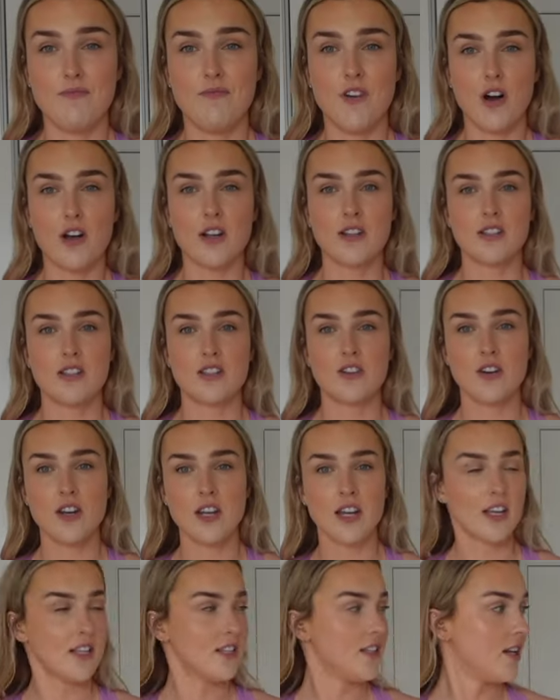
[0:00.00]
fucking
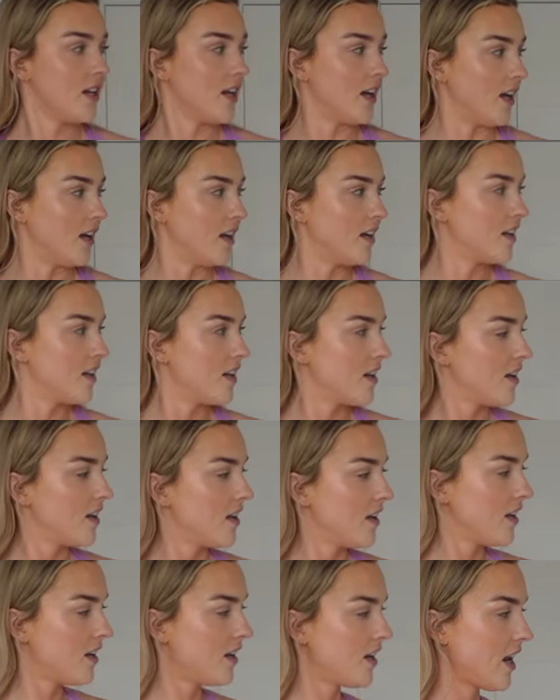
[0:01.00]
stunning, isn't it?
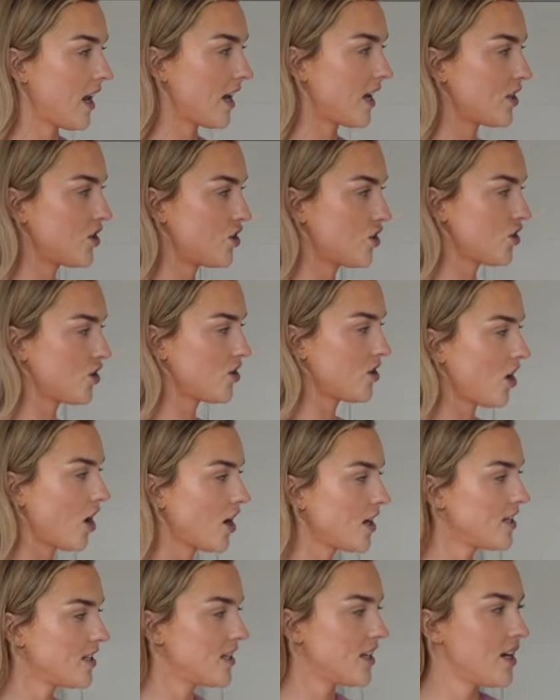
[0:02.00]
Like, it's just
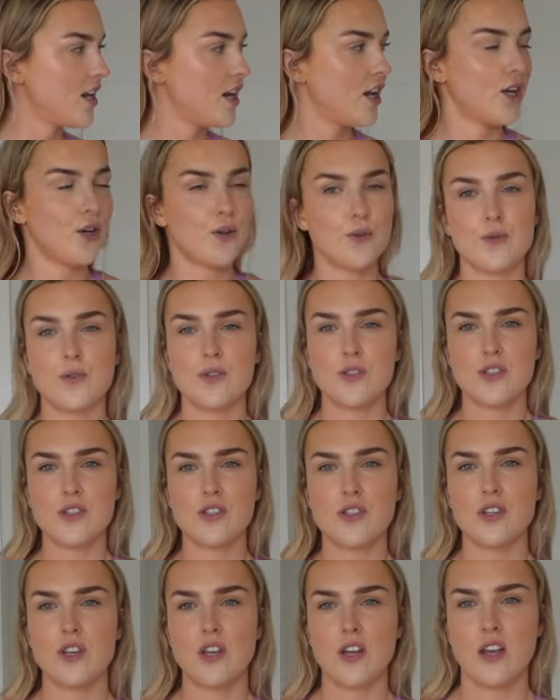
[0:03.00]
nice and
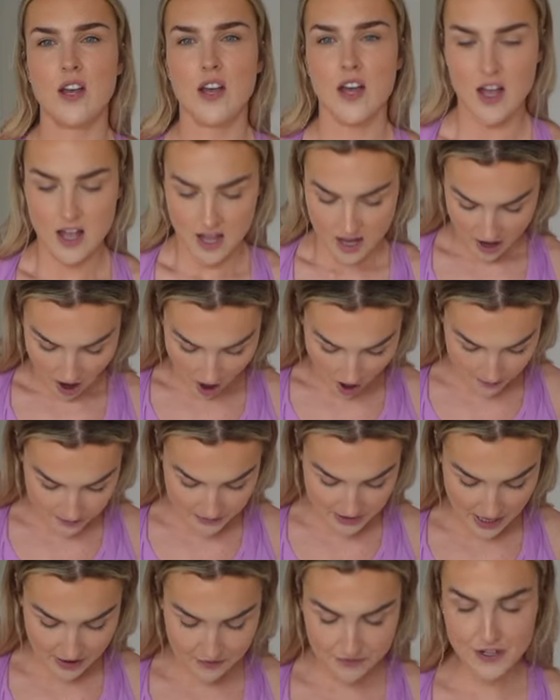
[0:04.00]
loose. I'm
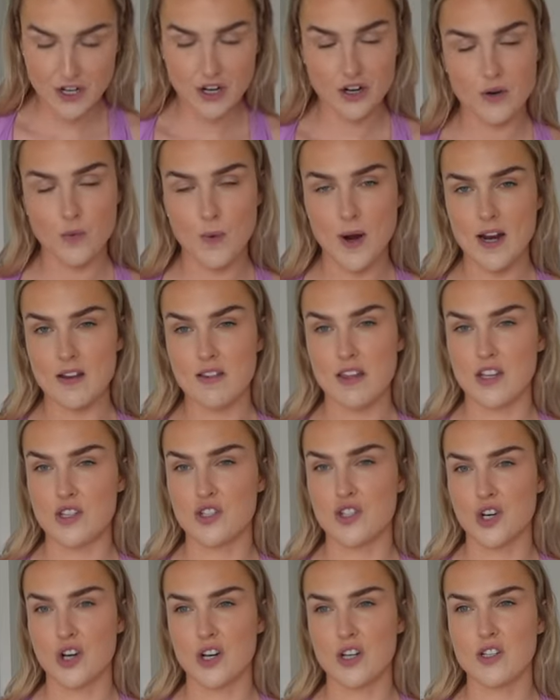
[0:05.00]
definitely going to wear this
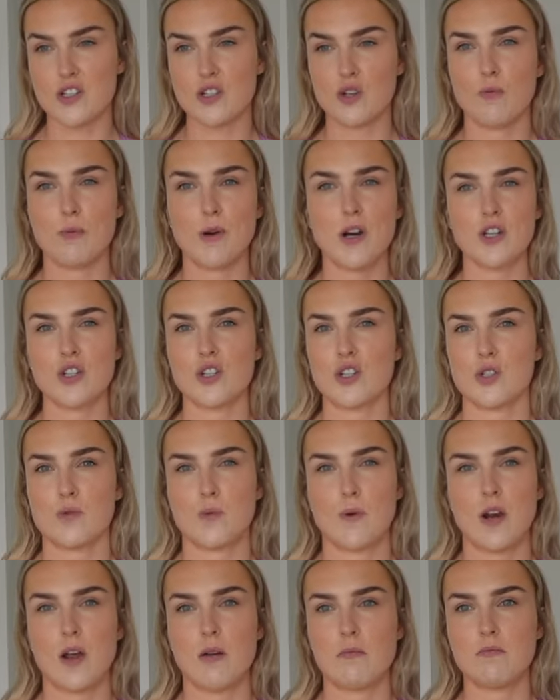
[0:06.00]
during summer, just
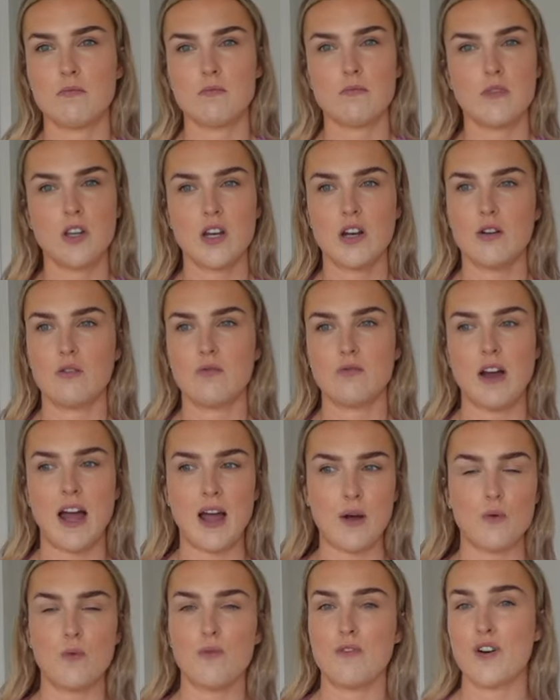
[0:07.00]
when I'm, you know,
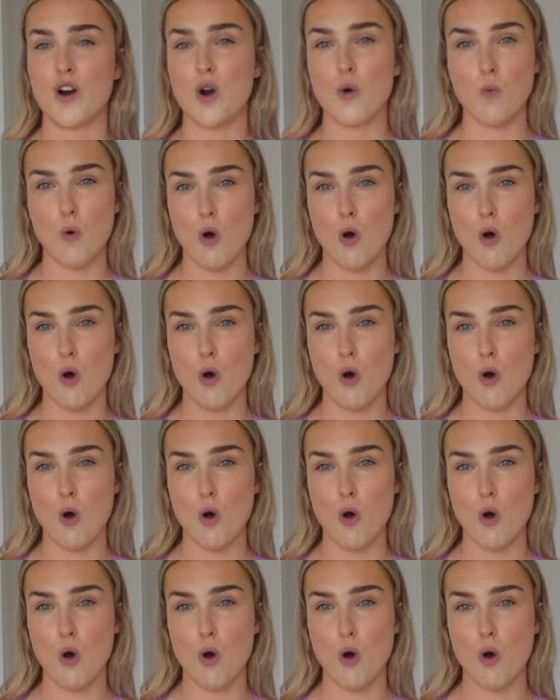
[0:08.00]
out for a